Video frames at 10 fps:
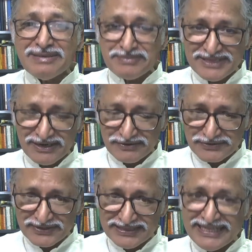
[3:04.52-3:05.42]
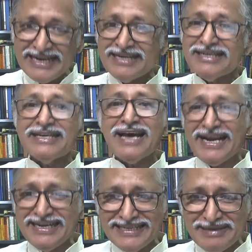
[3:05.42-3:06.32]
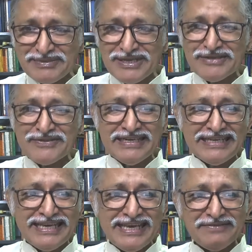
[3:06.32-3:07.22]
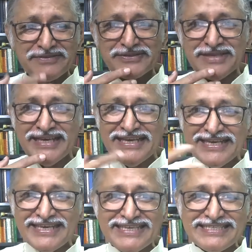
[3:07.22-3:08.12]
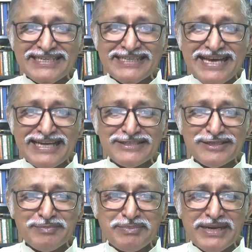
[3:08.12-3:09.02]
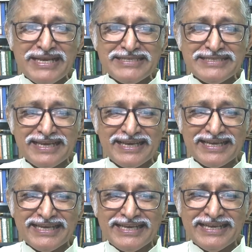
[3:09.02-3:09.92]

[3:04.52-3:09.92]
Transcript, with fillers: themselves they did hide themselves in caves isn't that surprising